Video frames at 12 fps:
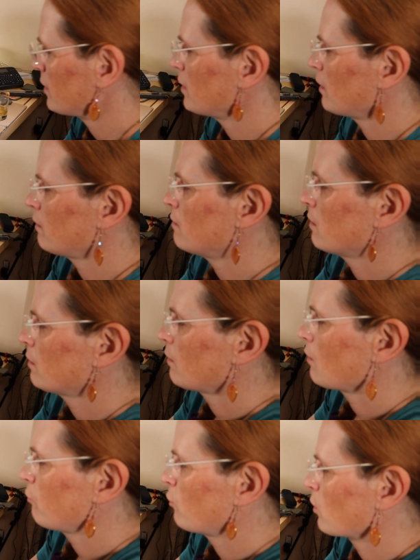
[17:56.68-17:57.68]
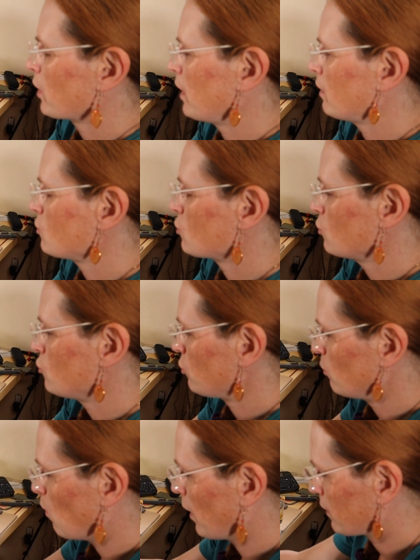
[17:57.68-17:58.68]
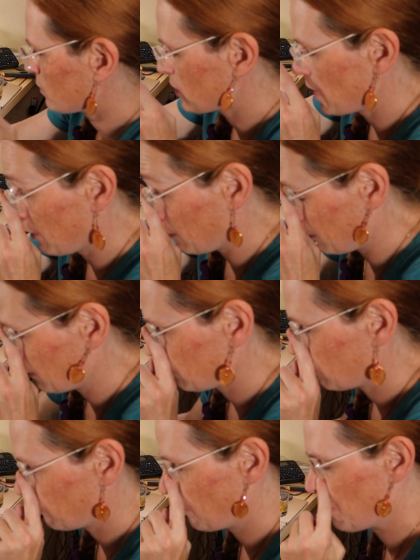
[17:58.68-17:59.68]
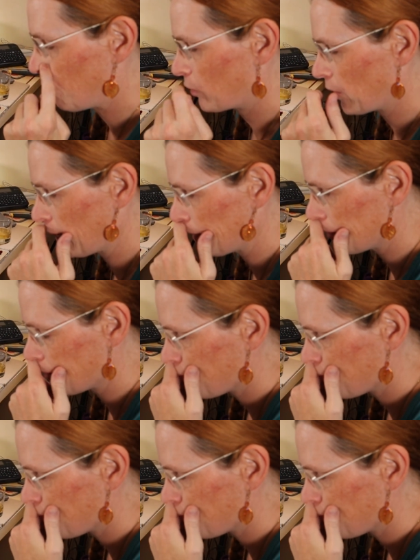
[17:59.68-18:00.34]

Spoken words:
I did the 4 gauge to the 2 wire together, if I remember right.